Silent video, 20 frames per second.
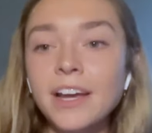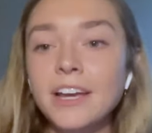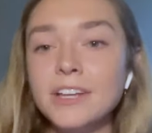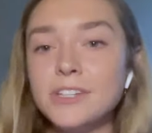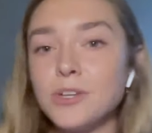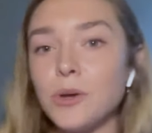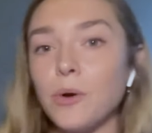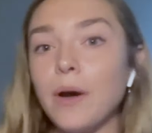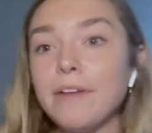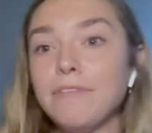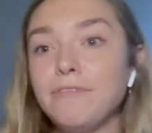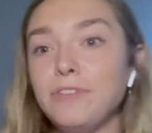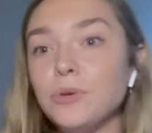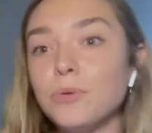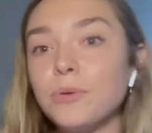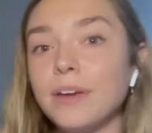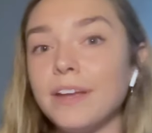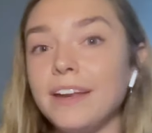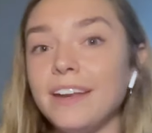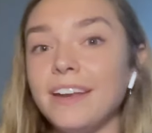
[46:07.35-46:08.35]
So if you
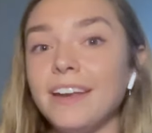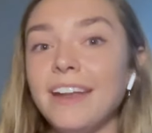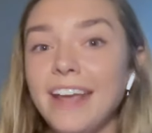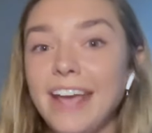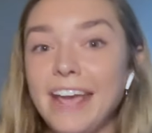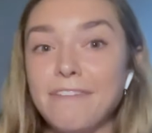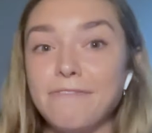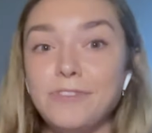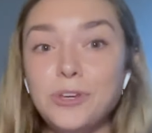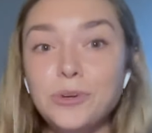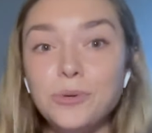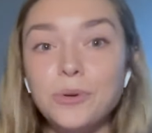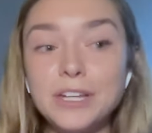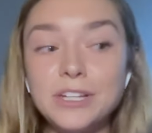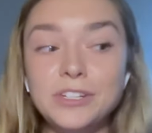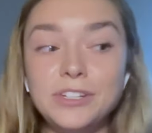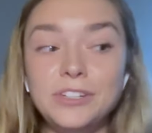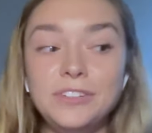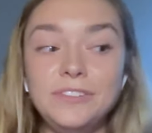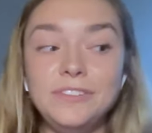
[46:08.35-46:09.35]
can, if you
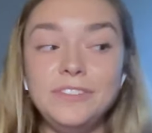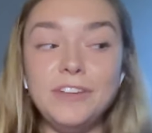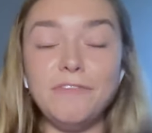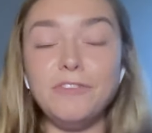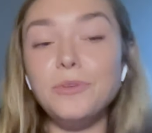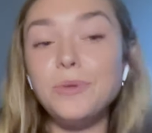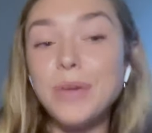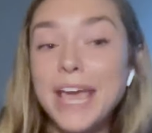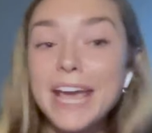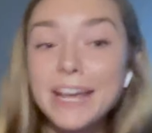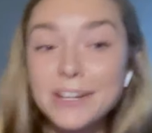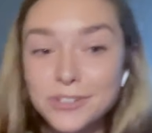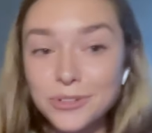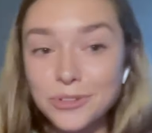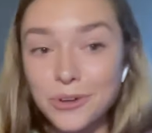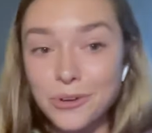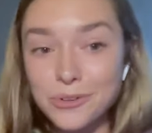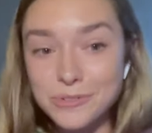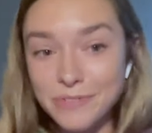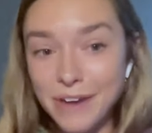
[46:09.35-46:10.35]
can, if you can't do
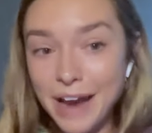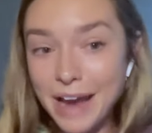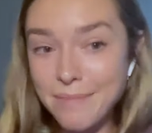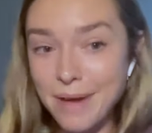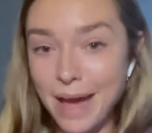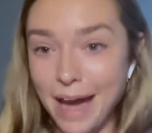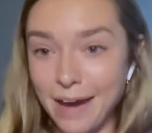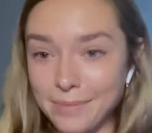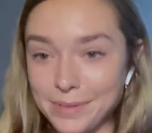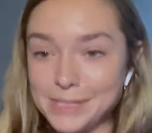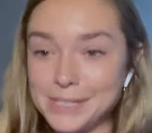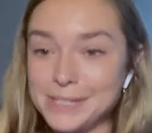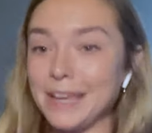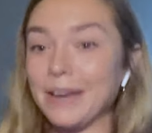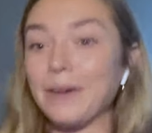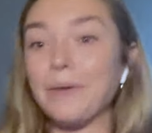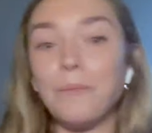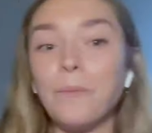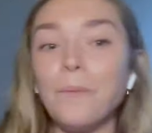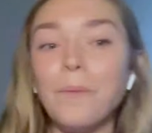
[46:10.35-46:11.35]
those five habits,
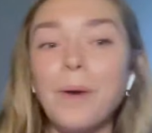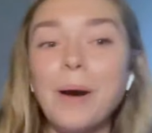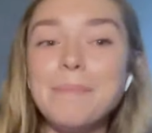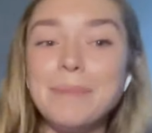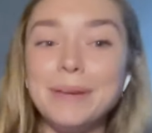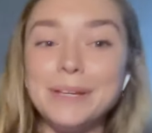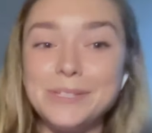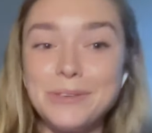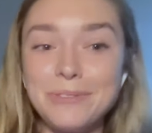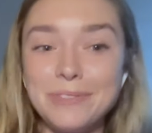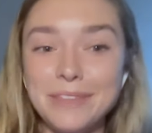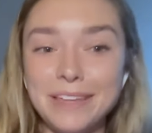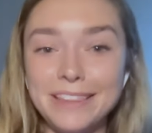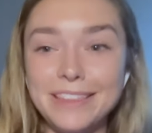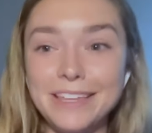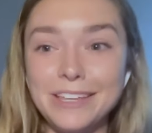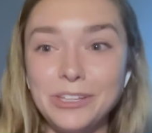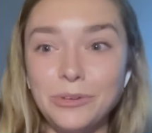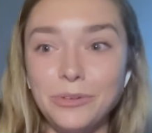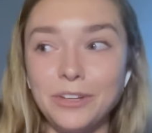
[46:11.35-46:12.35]
like what makes you think
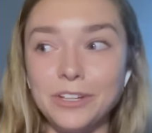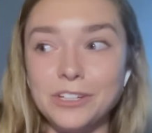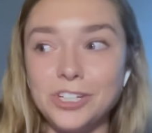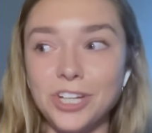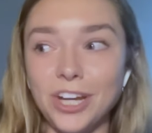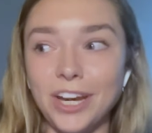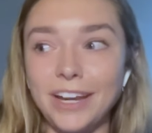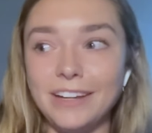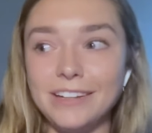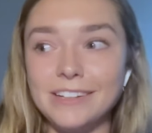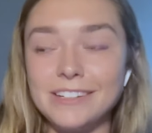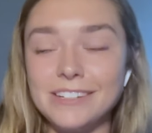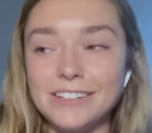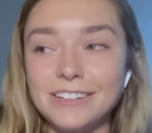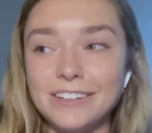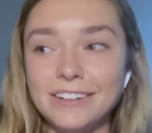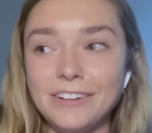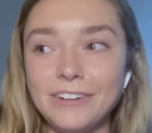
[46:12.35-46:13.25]
that you can change?